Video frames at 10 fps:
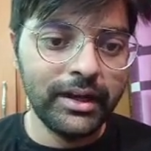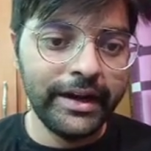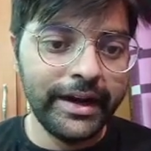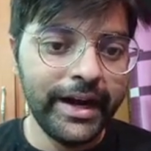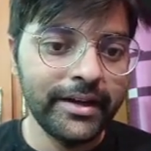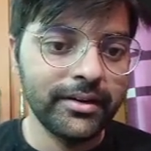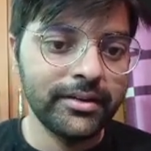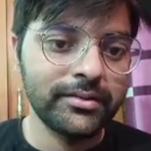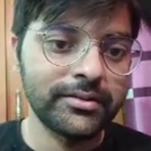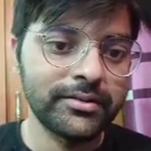and
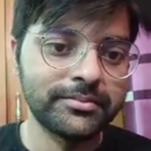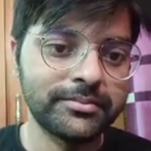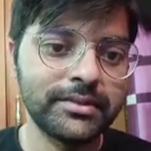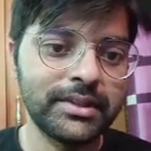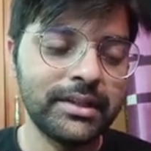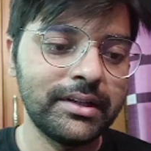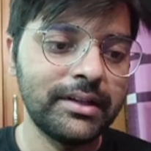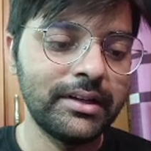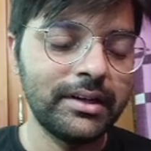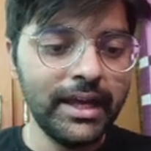
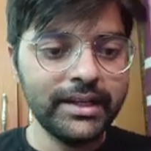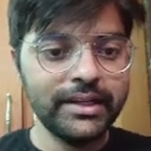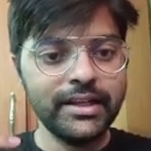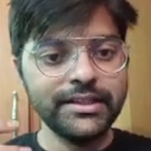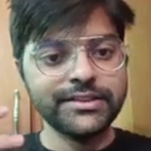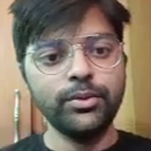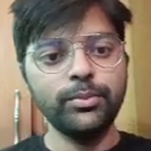like in next round